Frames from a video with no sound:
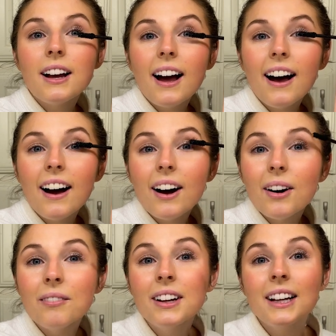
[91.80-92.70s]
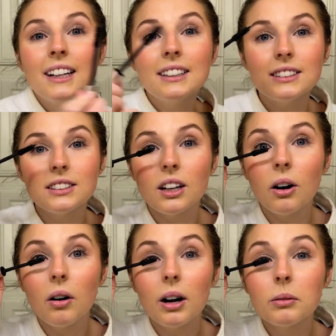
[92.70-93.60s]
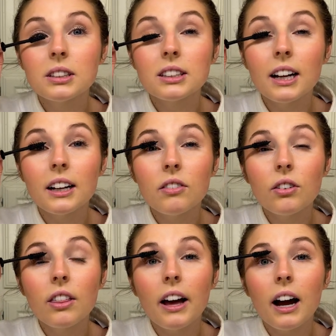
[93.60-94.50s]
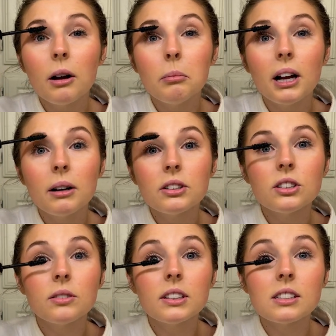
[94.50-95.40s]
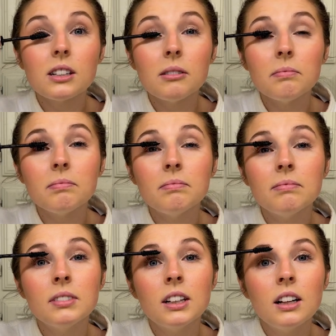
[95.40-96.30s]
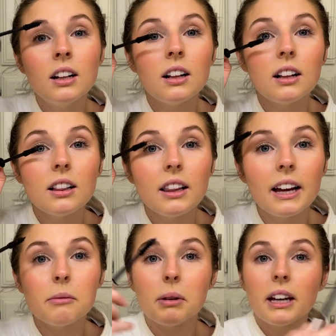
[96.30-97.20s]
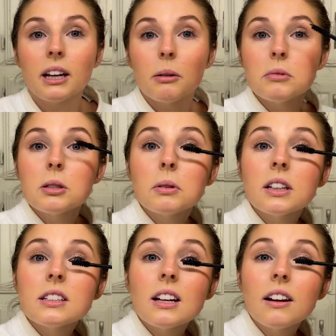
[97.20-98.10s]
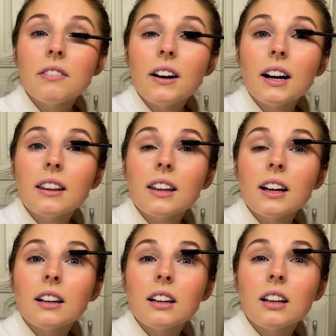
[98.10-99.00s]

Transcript: um, so I'm excited for that, but I'm just doing some light makeup just because I find that